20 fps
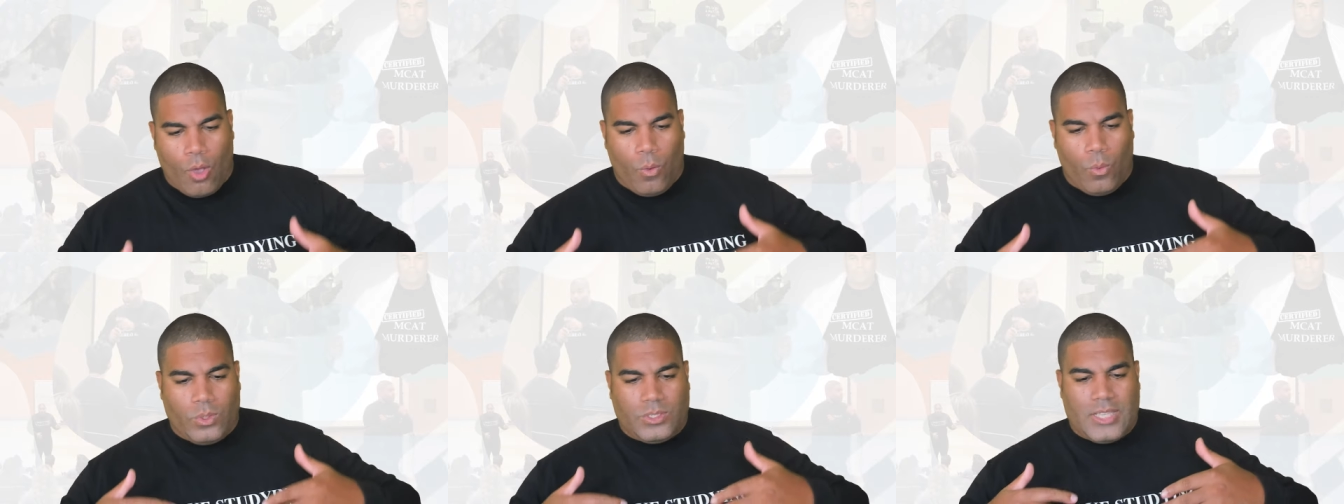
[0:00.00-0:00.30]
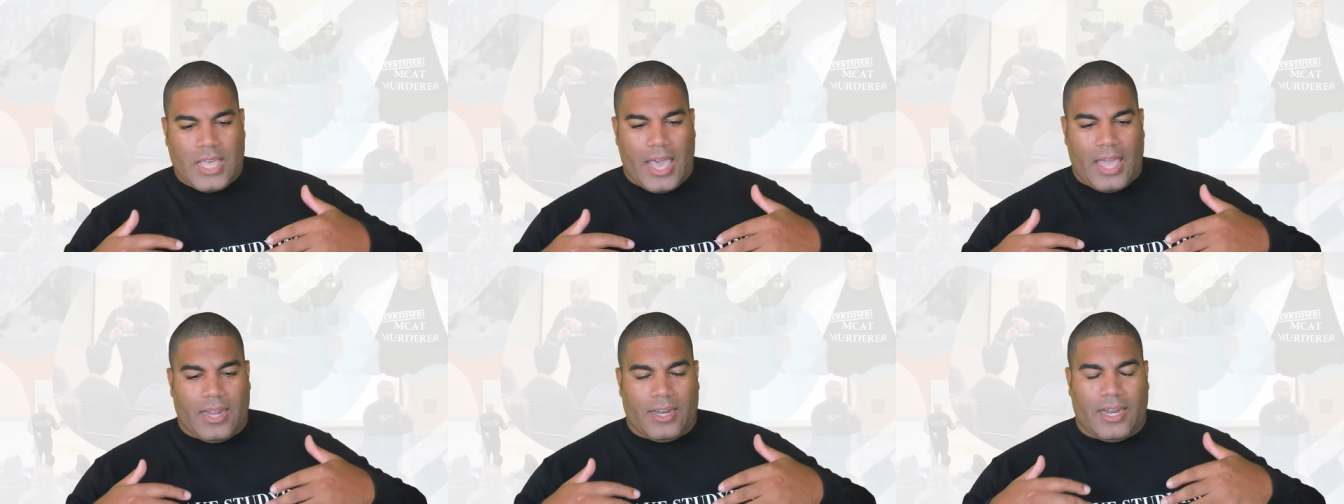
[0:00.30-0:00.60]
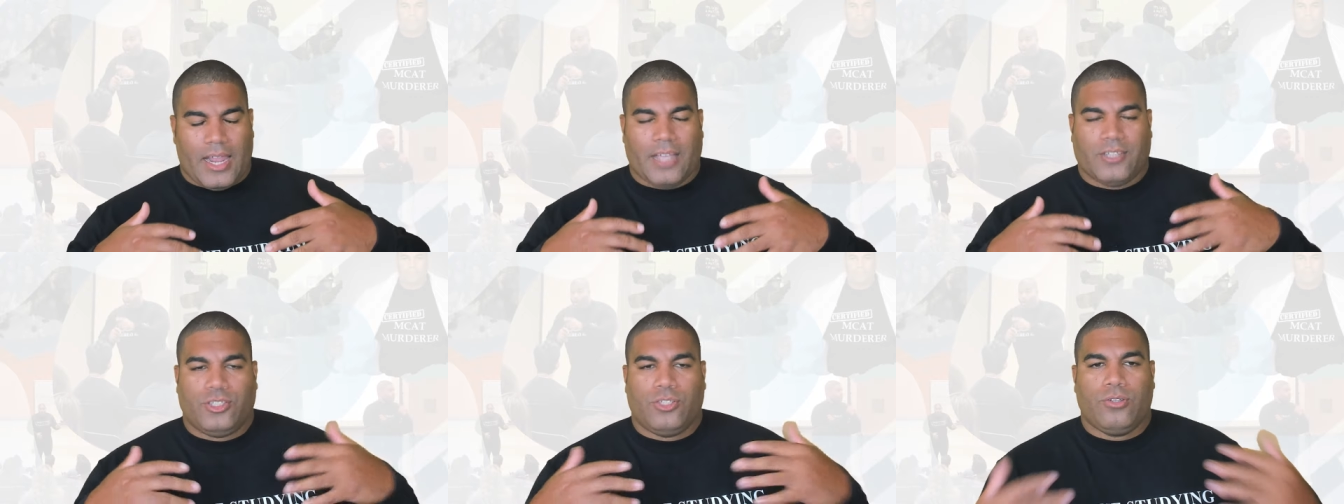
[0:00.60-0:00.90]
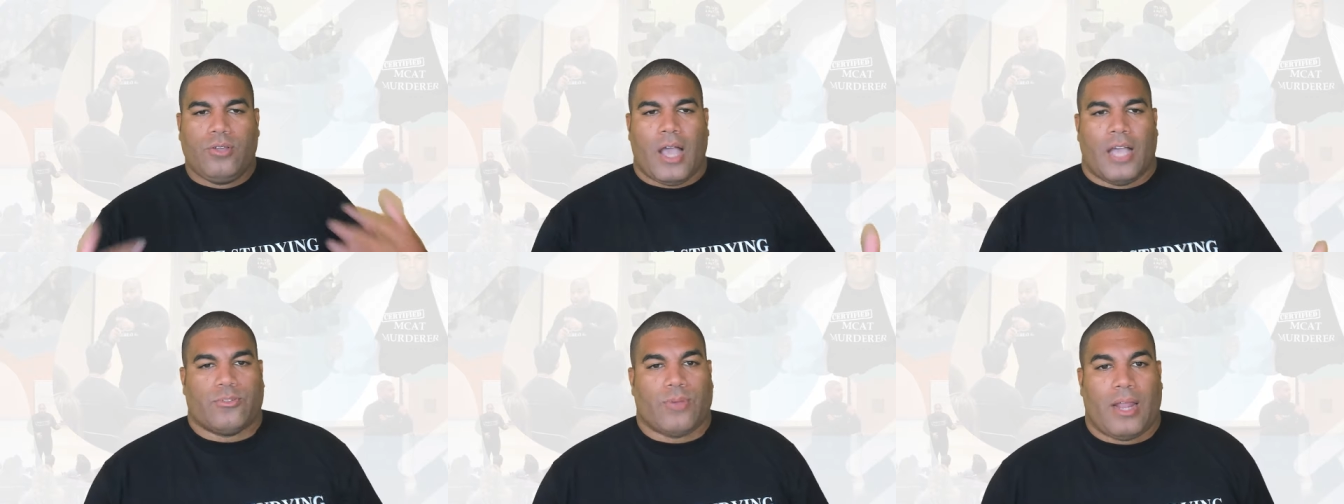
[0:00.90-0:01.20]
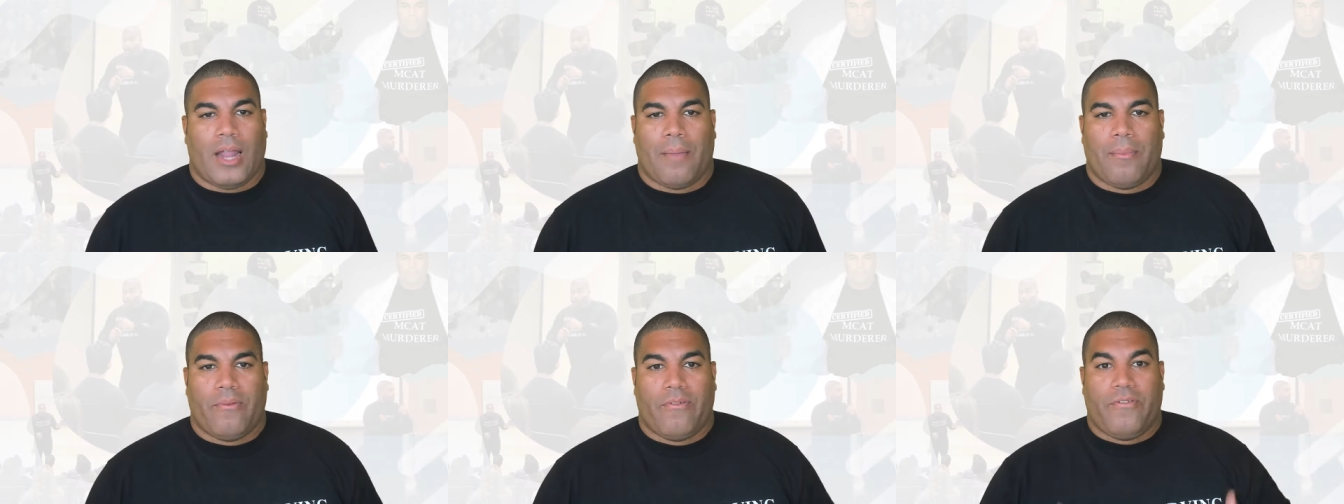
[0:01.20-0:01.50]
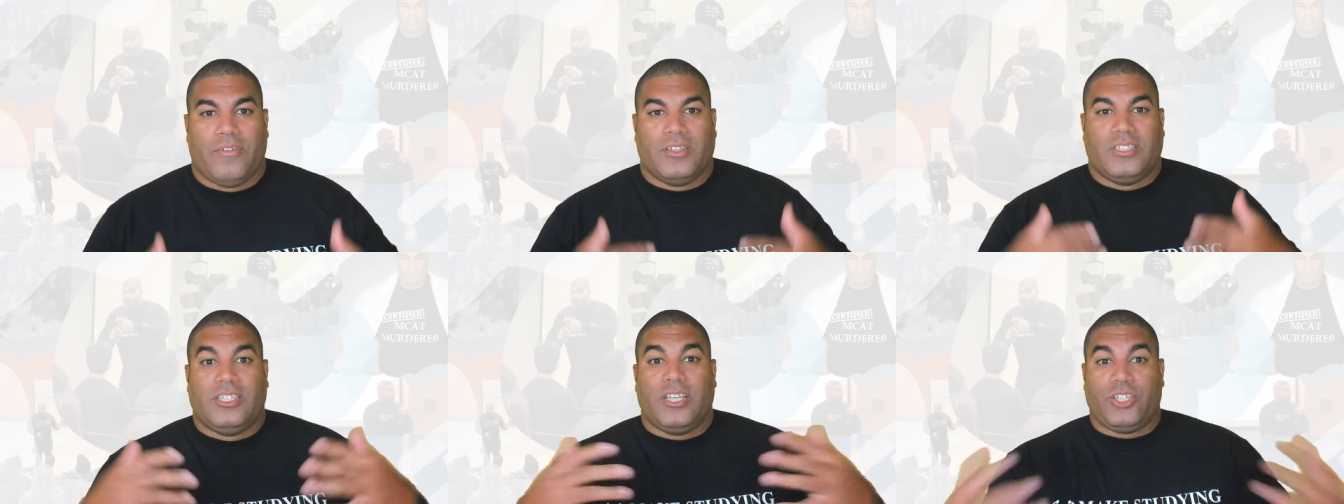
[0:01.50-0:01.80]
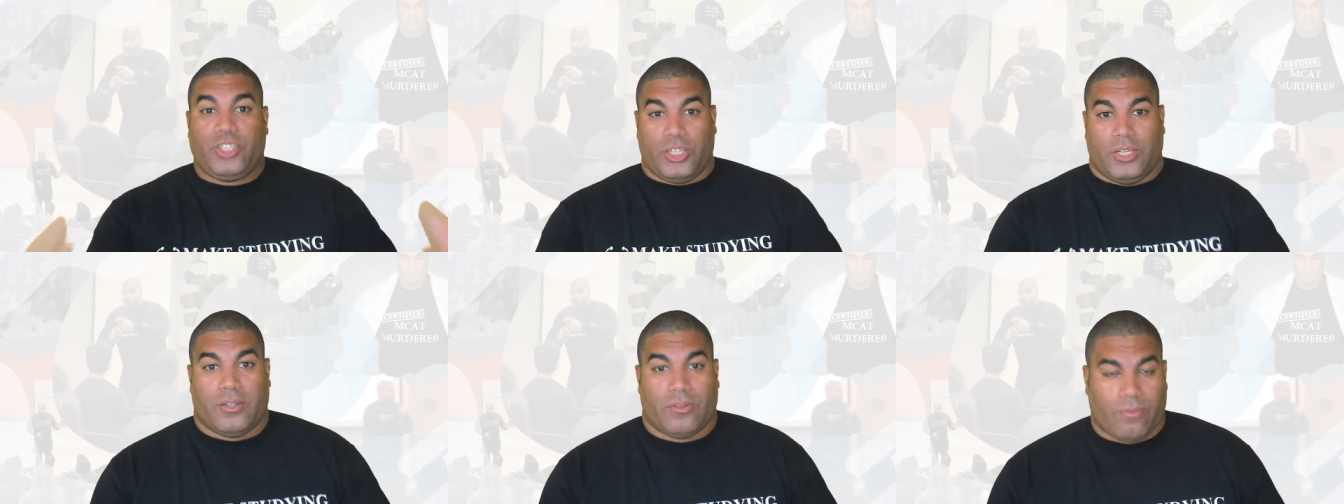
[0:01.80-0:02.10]
was that, as you guys, right, I'm a
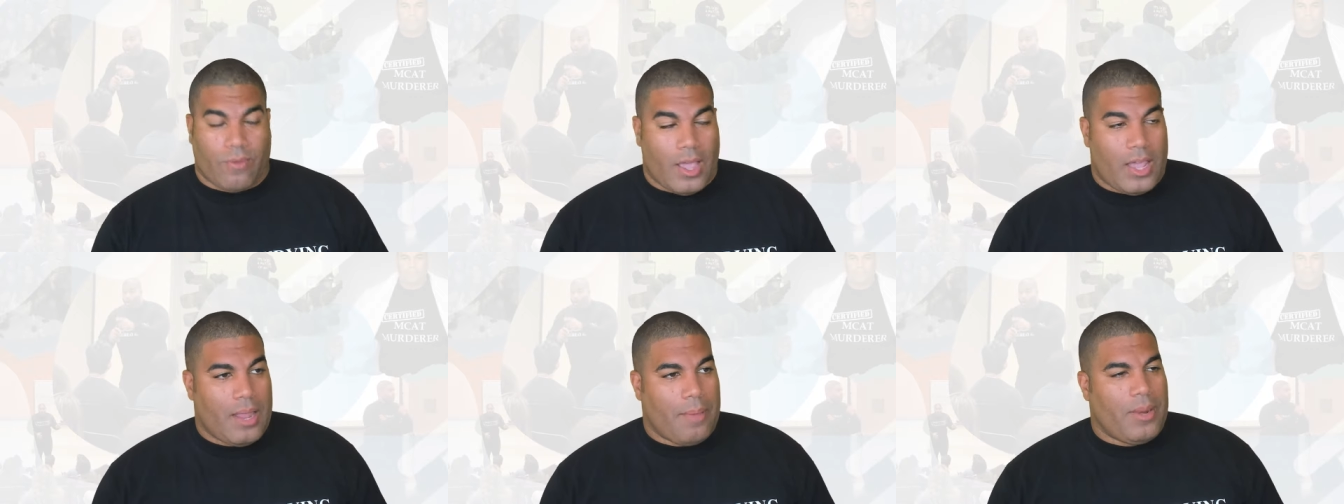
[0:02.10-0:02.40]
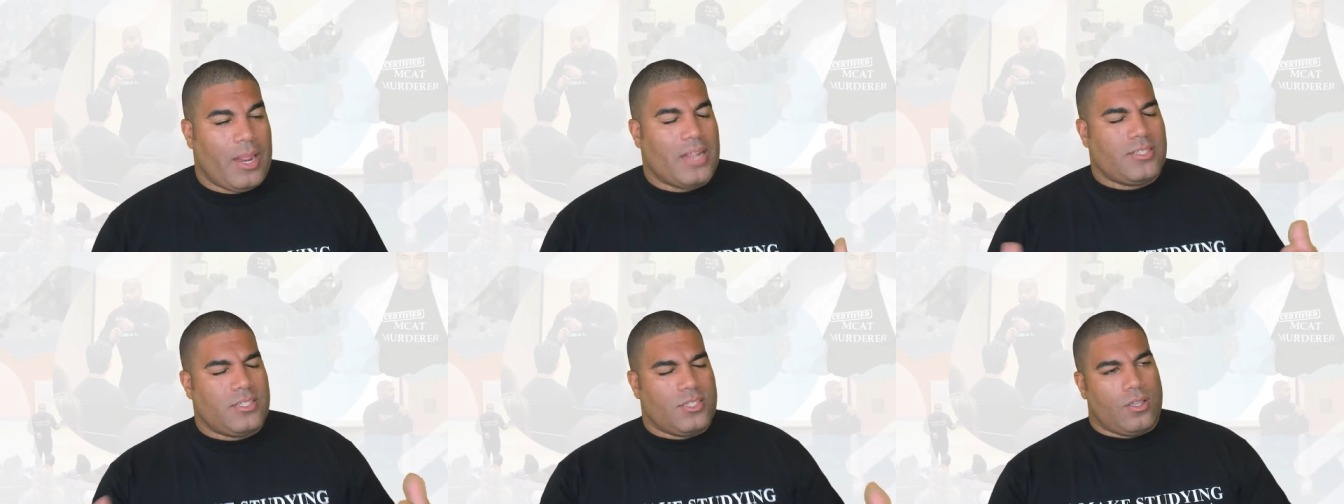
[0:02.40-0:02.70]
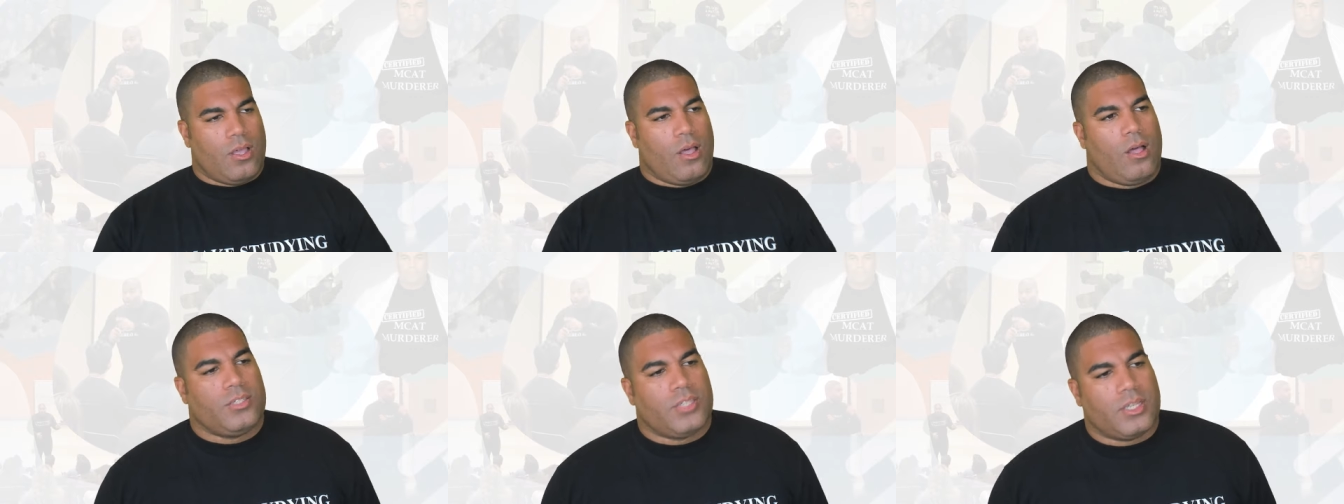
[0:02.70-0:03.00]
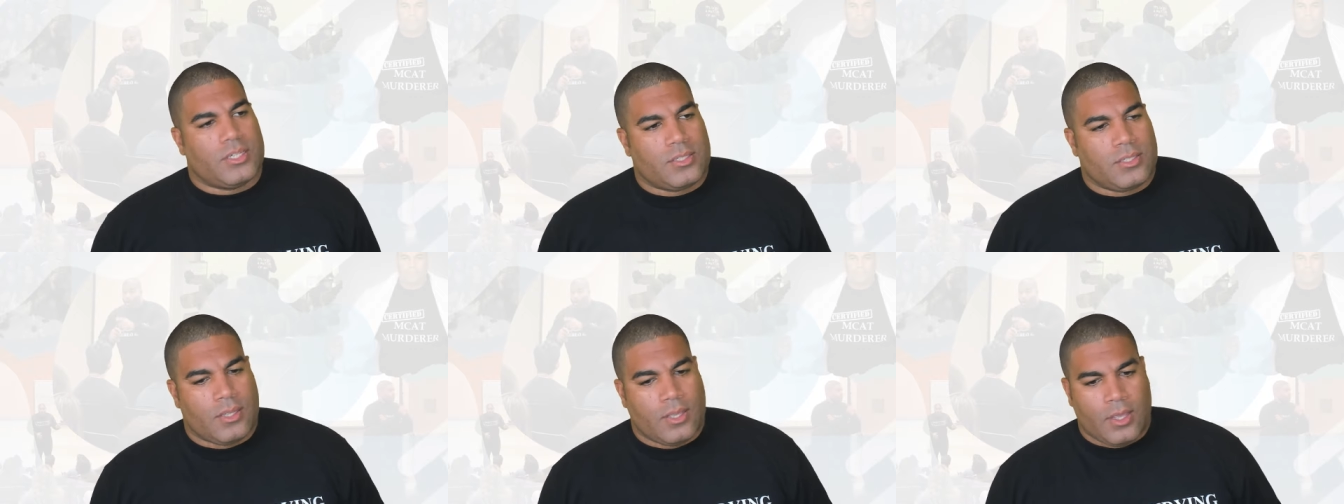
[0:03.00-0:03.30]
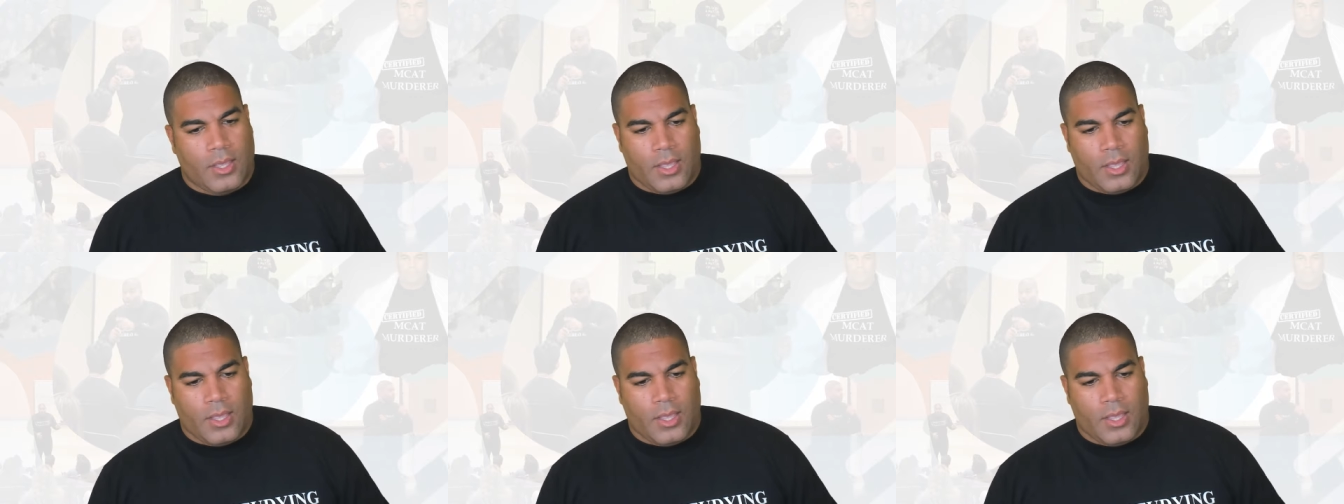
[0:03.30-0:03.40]
physician, right? I'm an anesthesiologist.